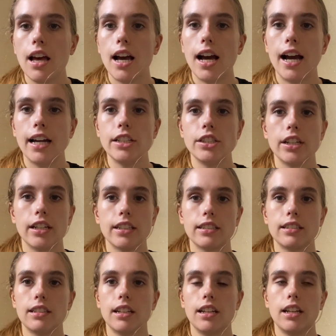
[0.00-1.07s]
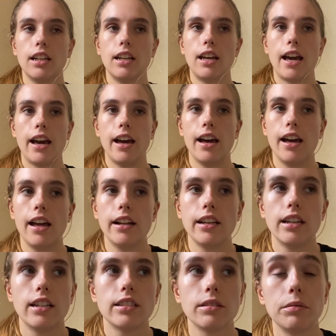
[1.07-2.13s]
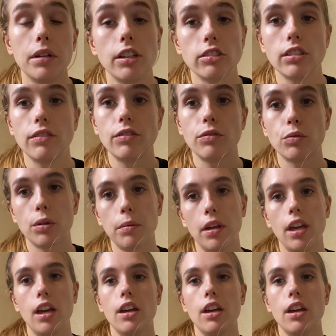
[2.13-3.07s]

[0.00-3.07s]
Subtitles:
I just had someone else lift it for me.